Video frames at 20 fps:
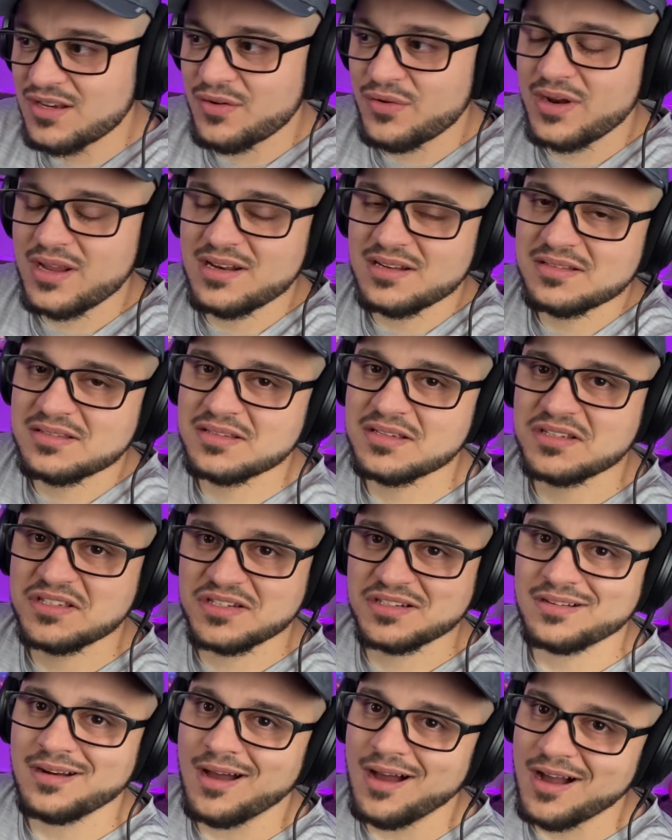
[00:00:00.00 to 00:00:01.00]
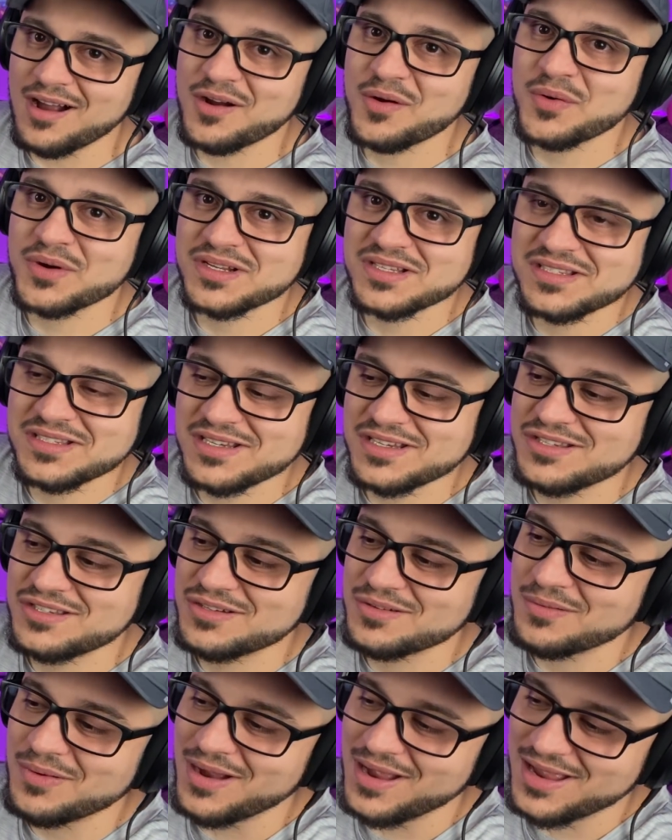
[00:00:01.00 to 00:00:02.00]
created such an awkward
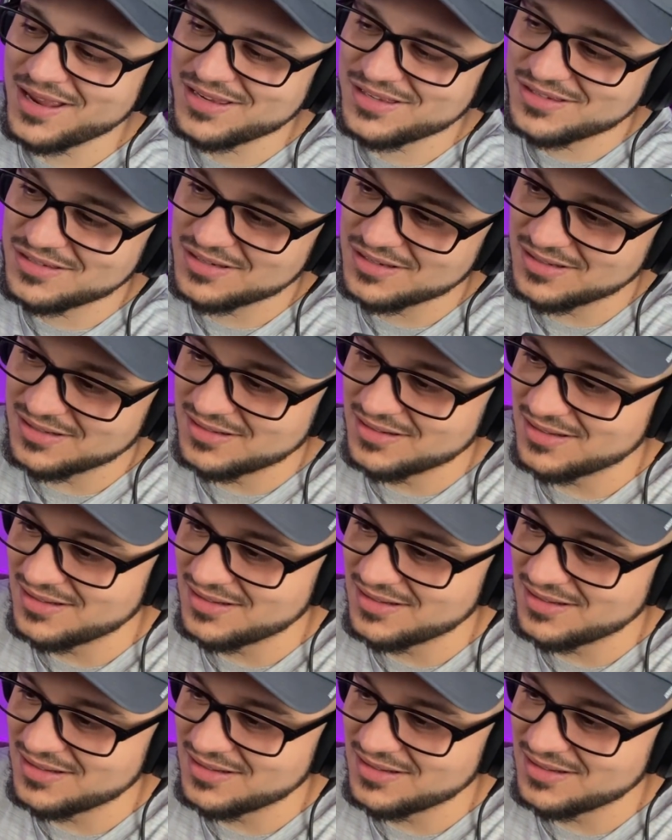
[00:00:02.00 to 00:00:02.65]
situation.